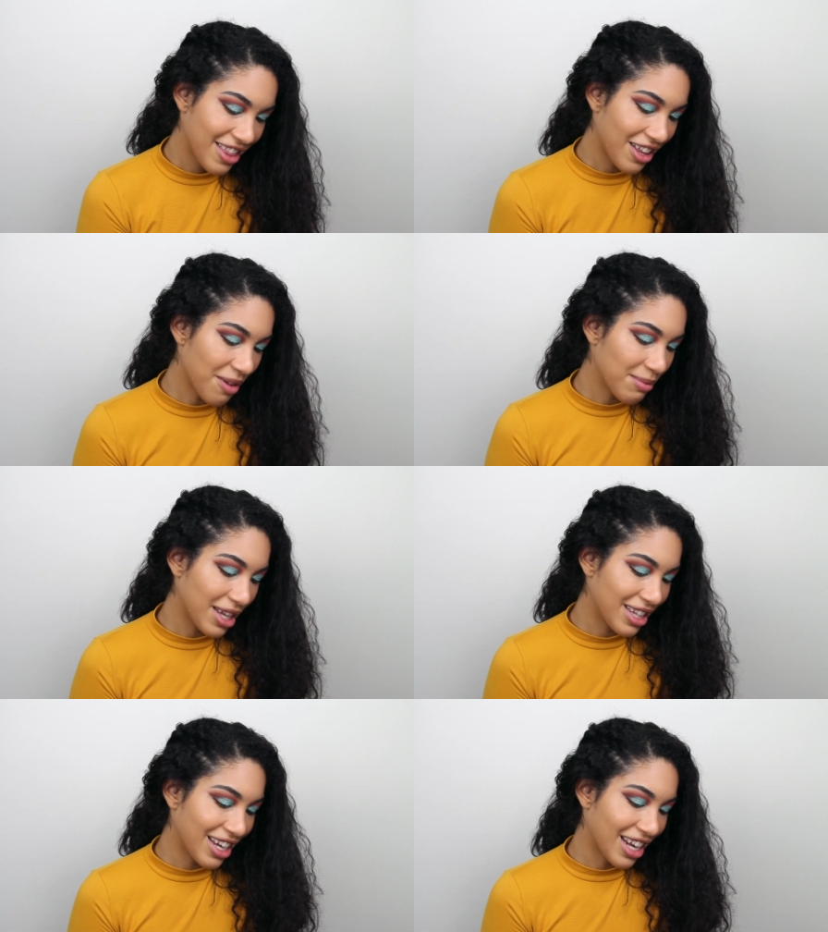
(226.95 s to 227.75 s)
that I'm
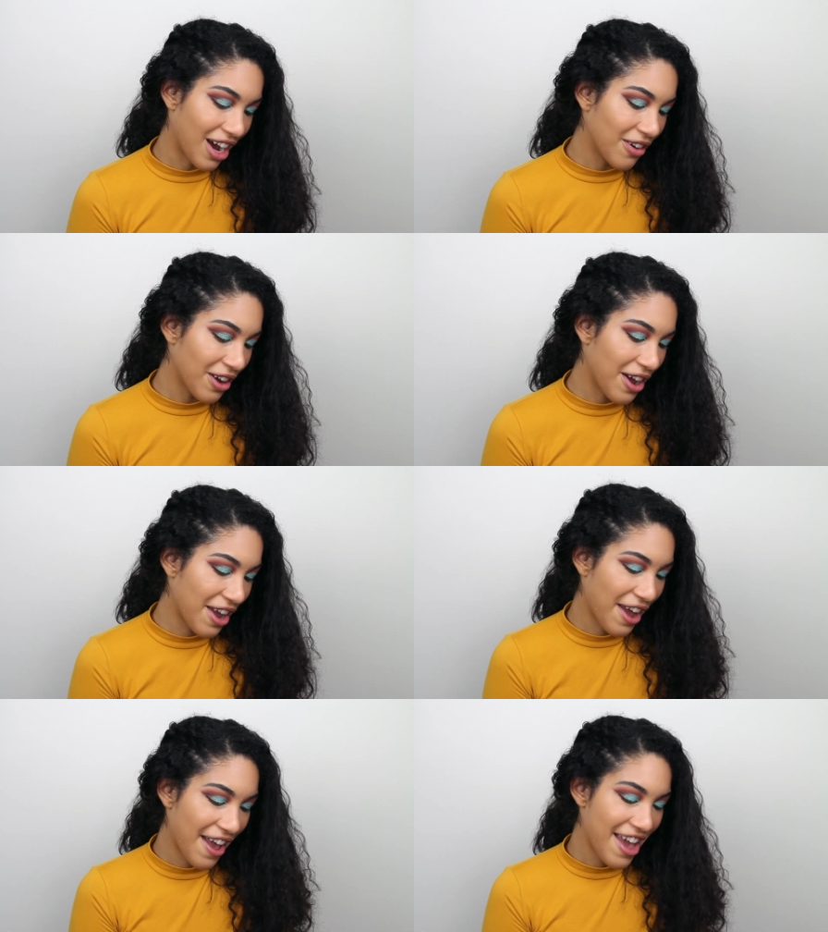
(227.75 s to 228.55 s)
blending it out
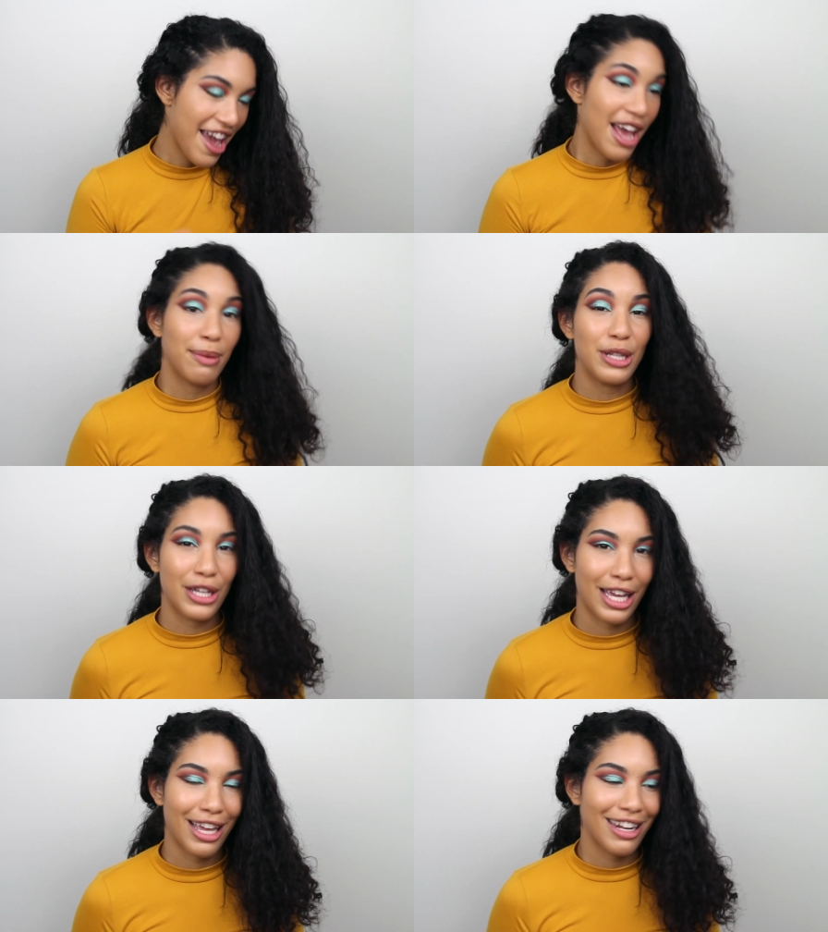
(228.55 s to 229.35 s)
and I'm
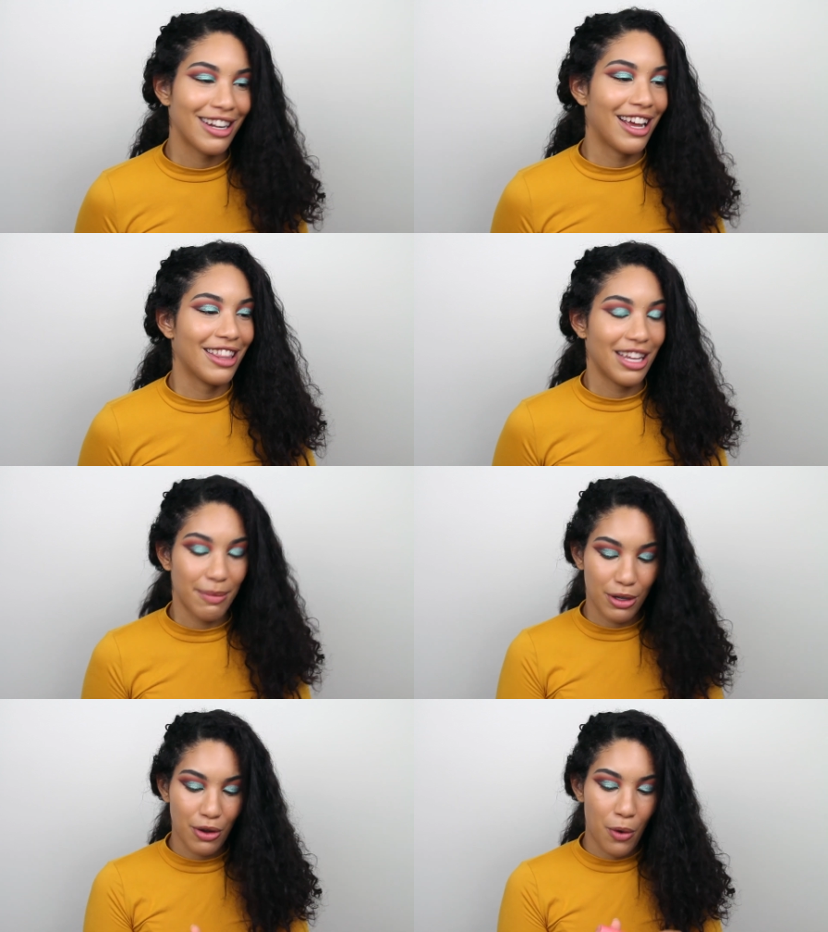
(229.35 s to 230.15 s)
looking at it, I think
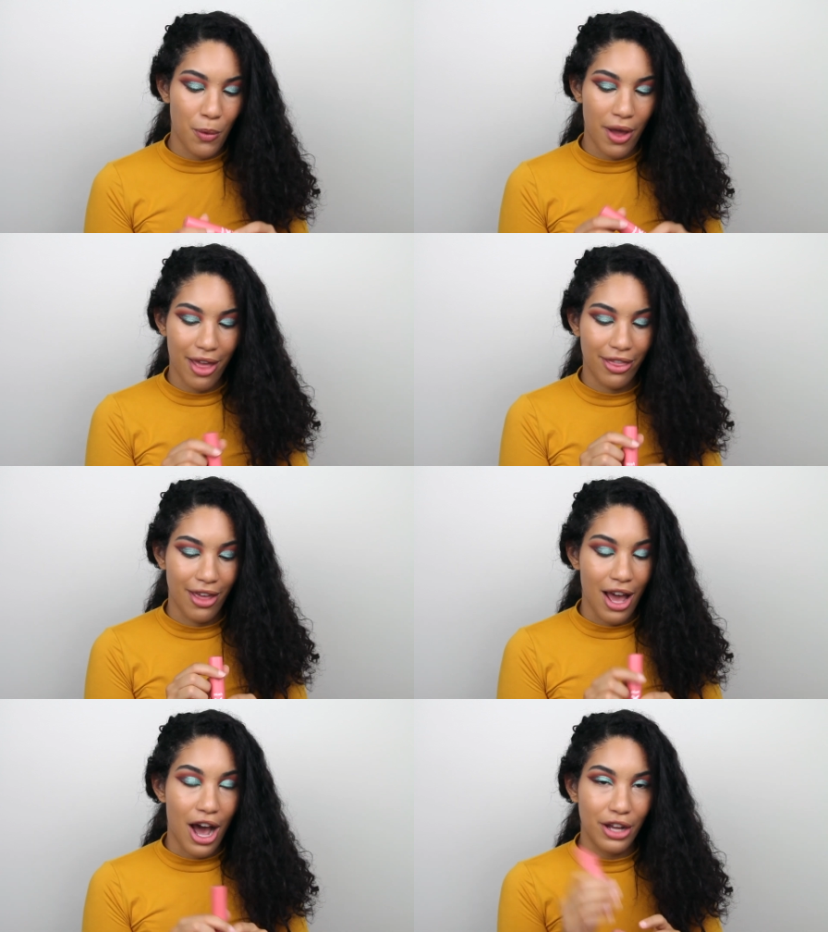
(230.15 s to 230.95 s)
I'm gonna go
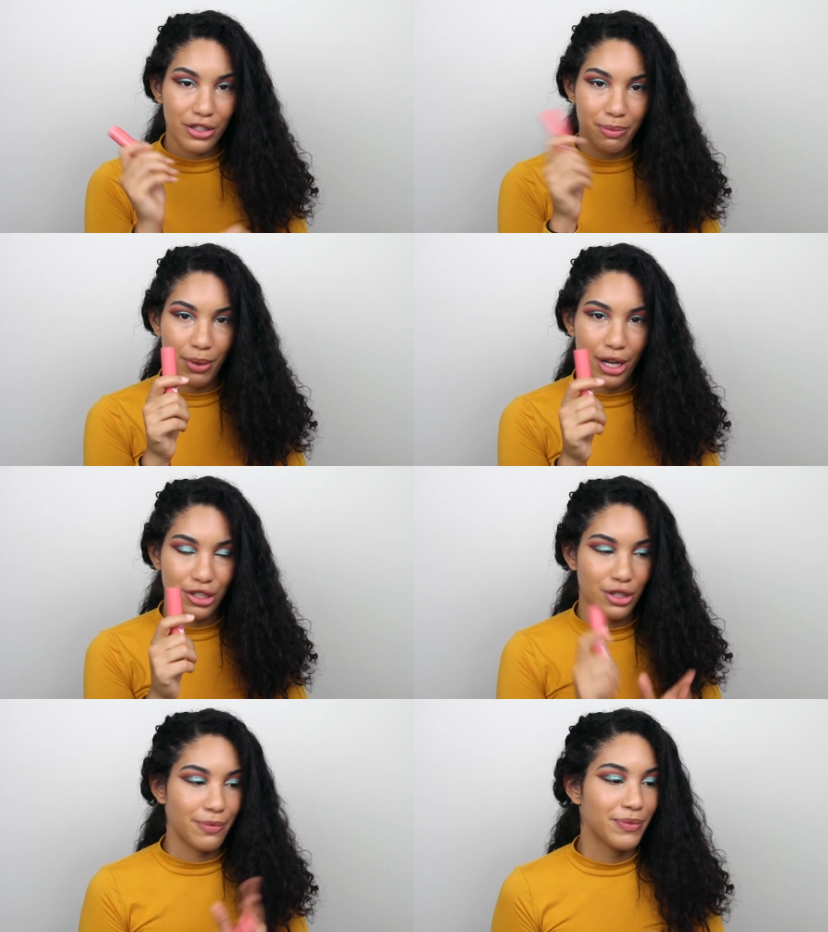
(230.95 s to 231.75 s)
with Under
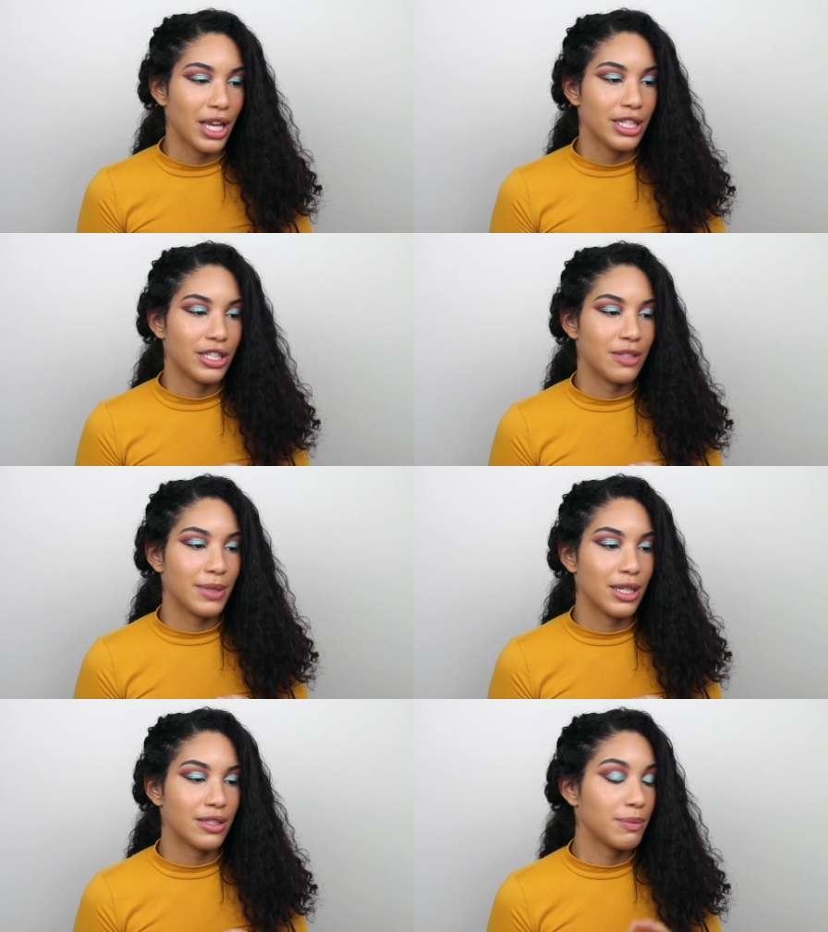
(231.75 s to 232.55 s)
Pressure just
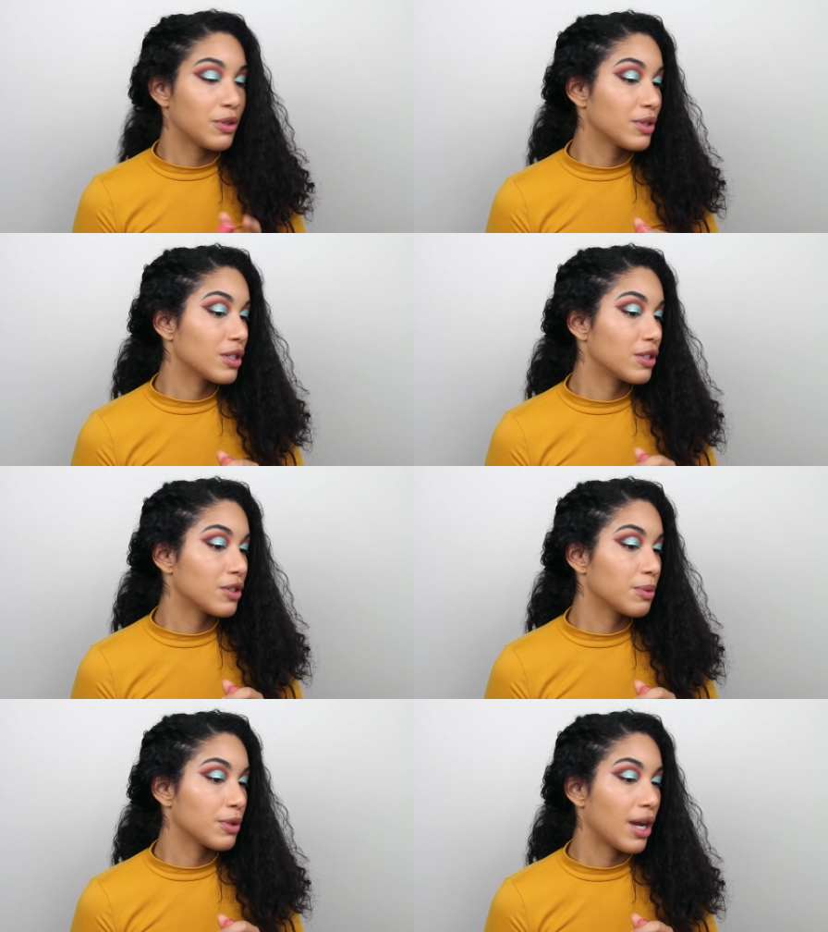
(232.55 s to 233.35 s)
because I'm doing this
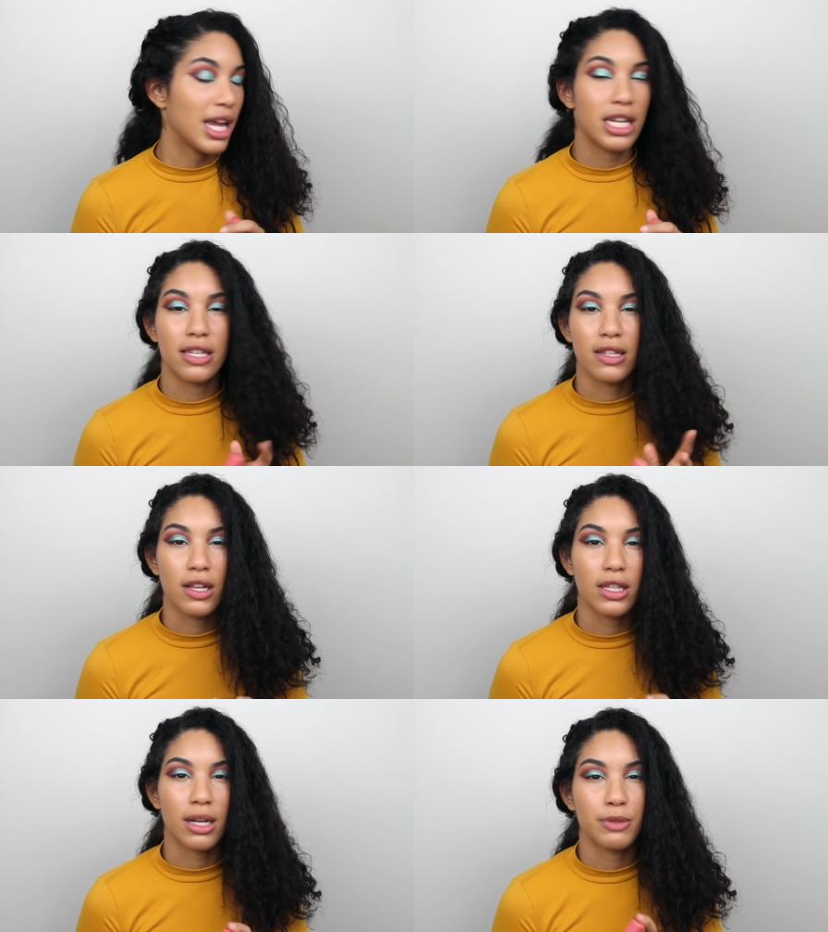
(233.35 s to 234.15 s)
super 80s
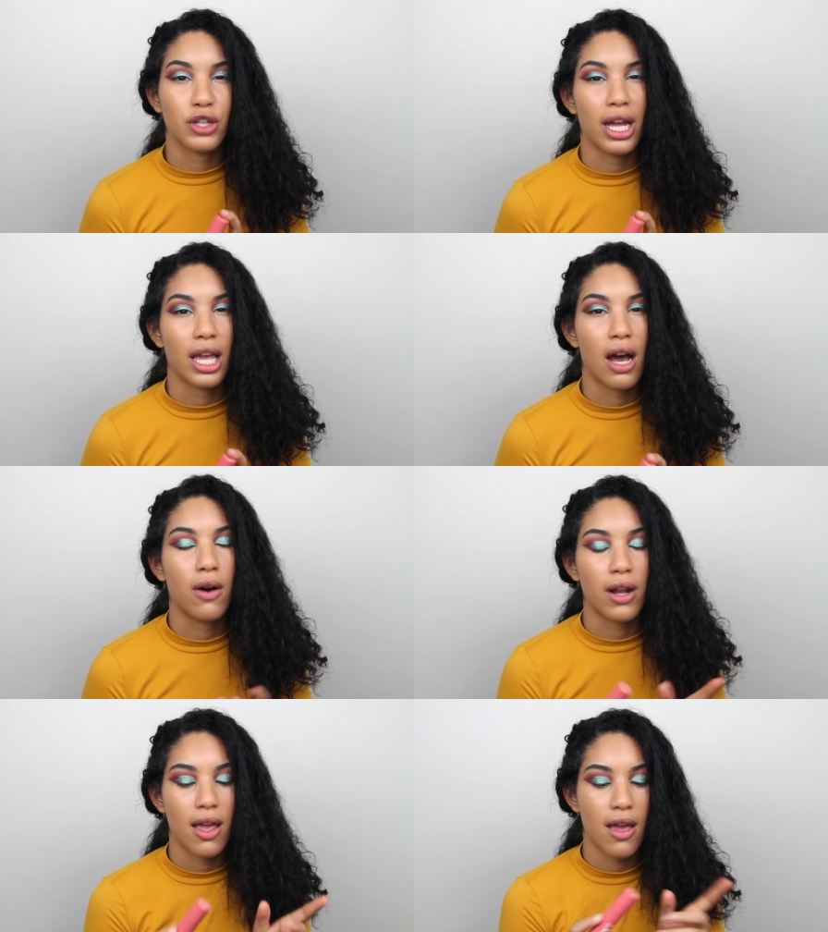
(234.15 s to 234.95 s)
look that I'm trying
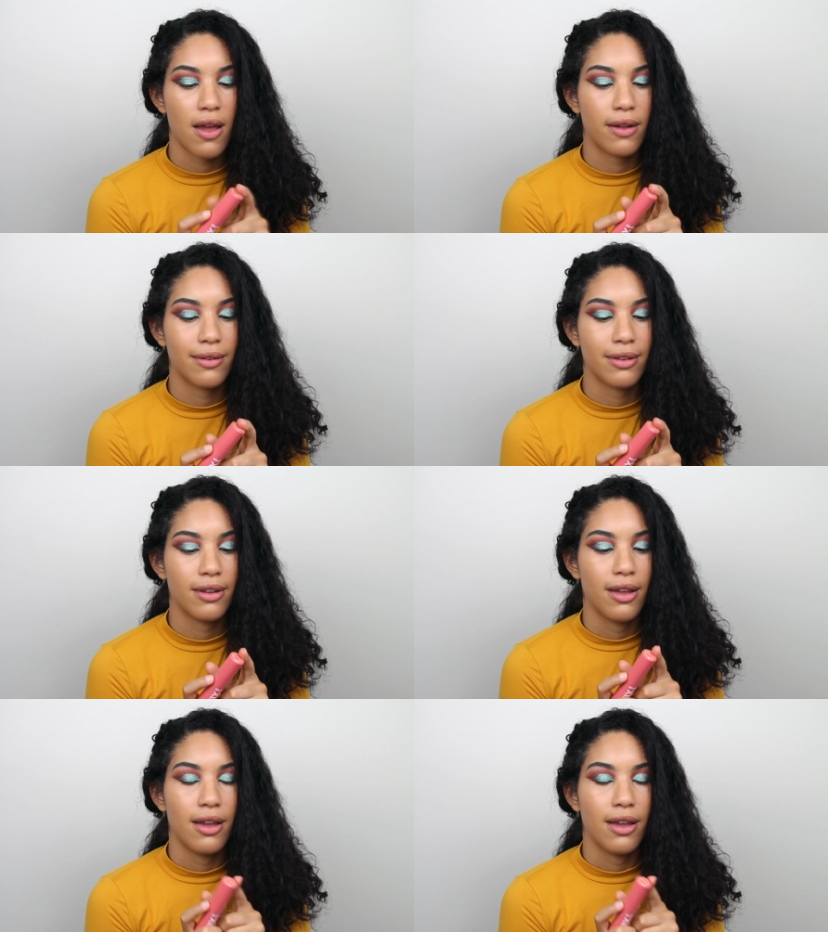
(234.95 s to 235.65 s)
out, and